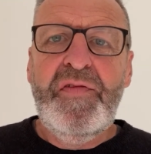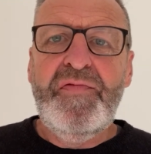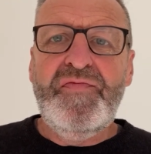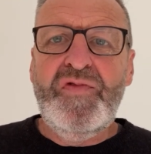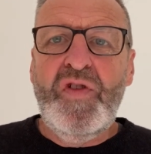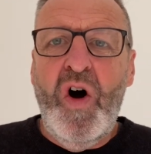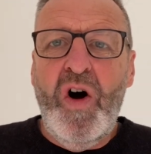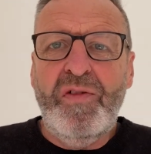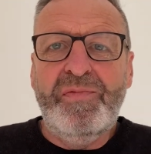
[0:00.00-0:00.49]

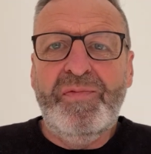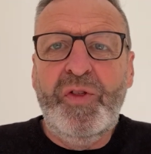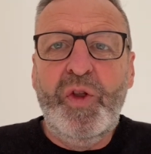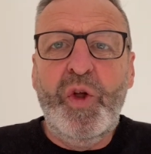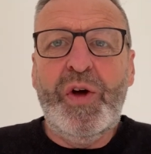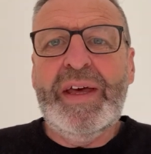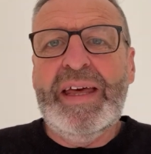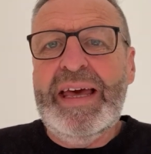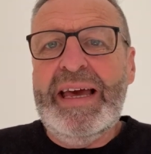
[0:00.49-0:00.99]
not
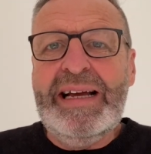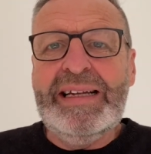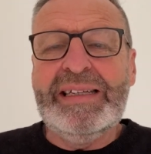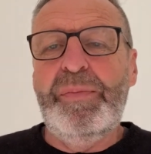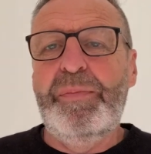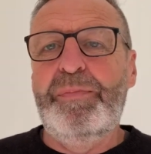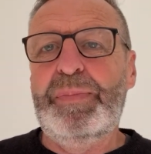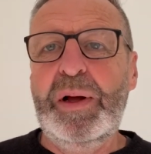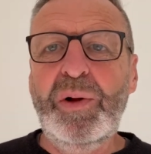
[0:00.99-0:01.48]
looking
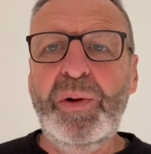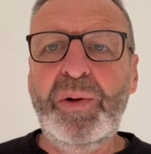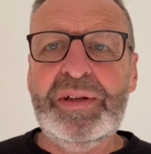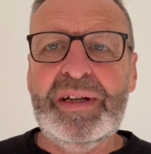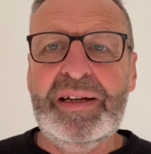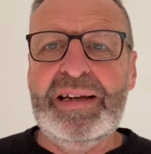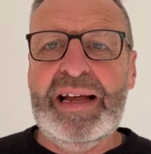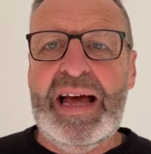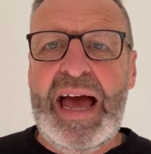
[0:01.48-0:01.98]
to build
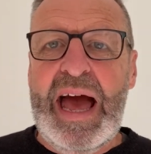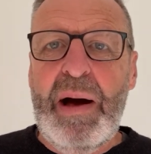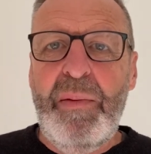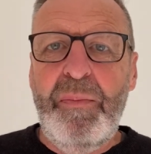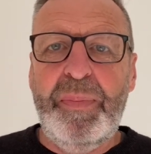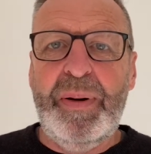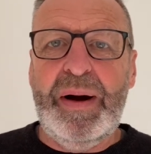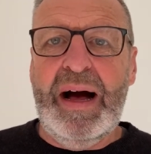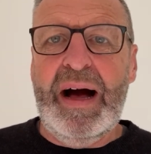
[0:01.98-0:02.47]
an
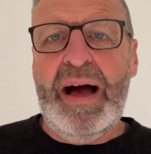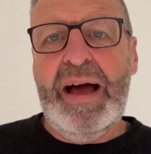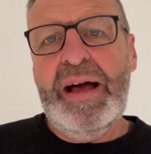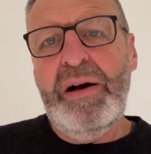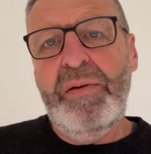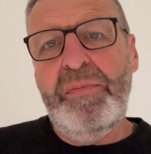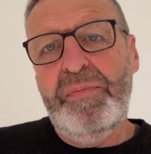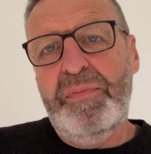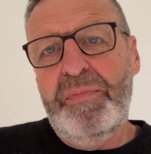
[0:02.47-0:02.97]

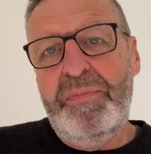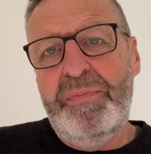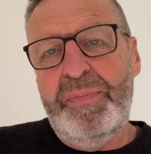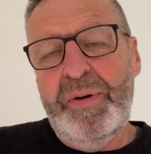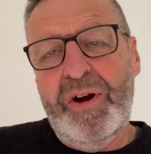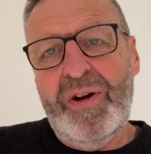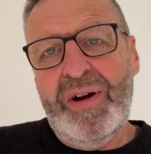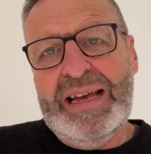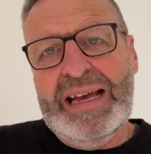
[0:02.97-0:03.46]
empire,
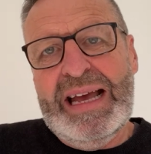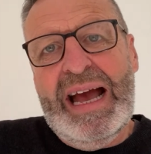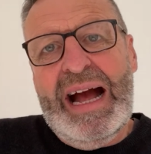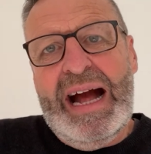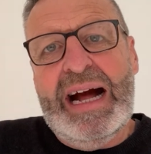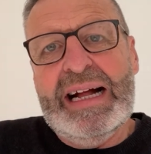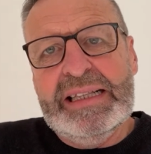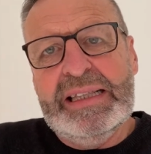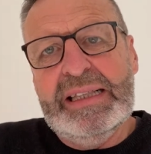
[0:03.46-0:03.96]
but are
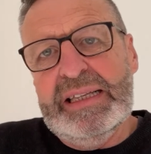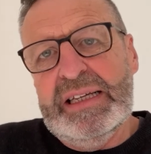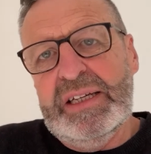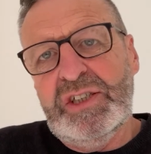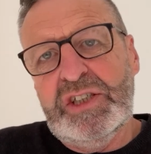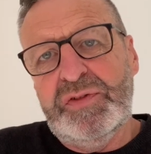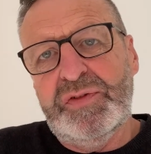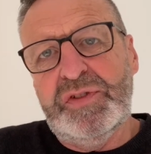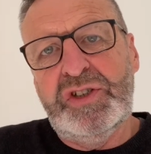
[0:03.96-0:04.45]

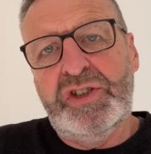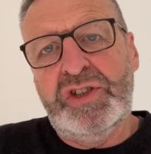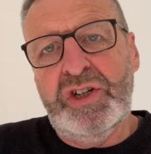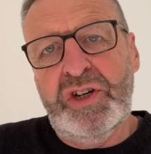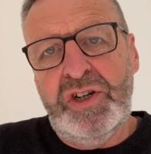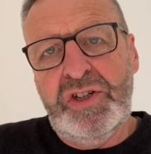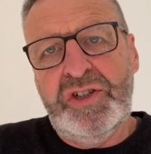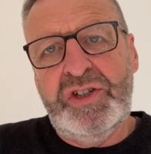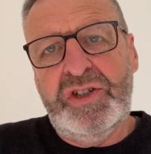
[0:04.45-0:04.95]
catalysts for
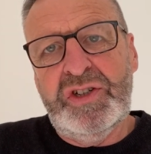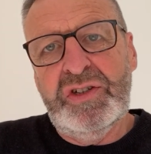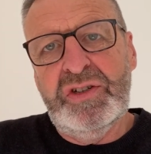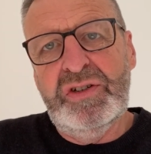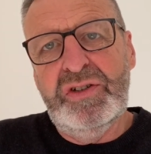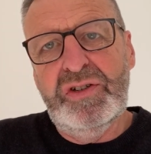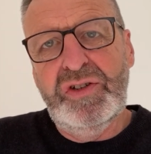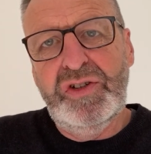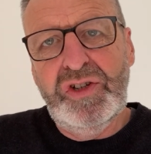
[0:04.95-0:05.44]
church
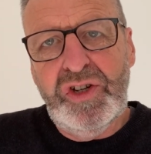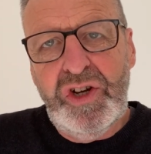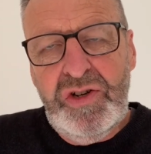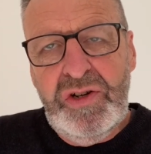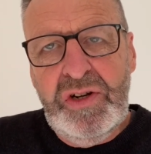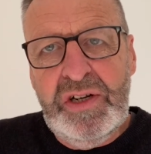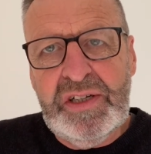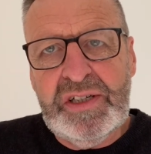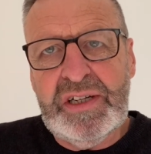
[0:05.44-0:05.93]

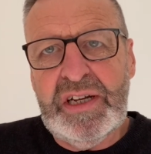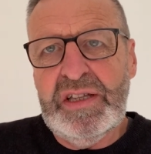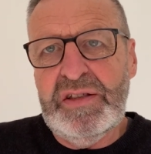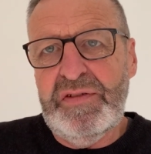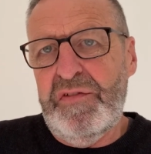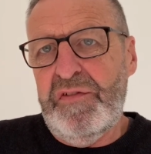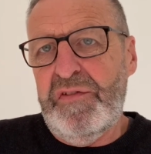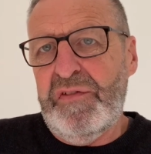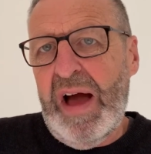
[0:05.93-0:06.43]
unity,
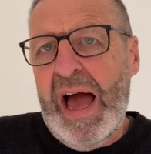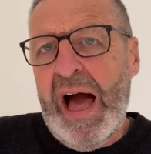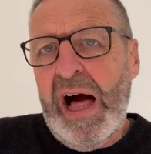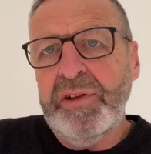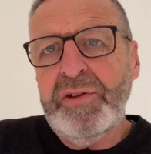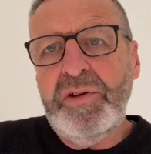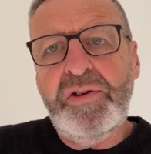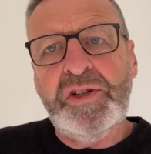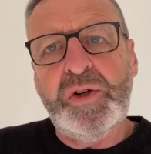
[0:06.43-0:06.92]
the
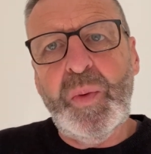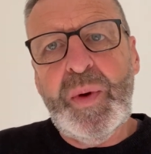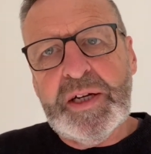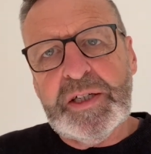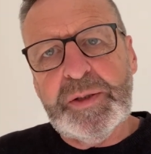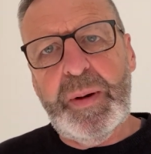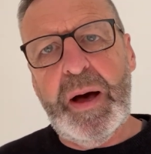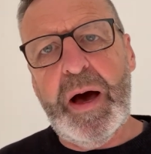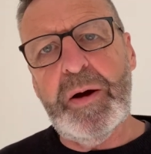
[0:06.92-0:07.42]
values that we
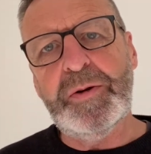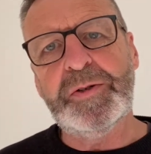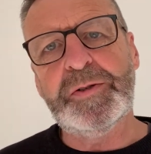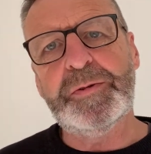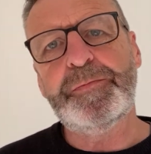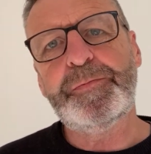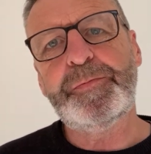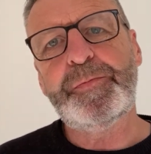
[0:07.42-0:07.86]
espouse.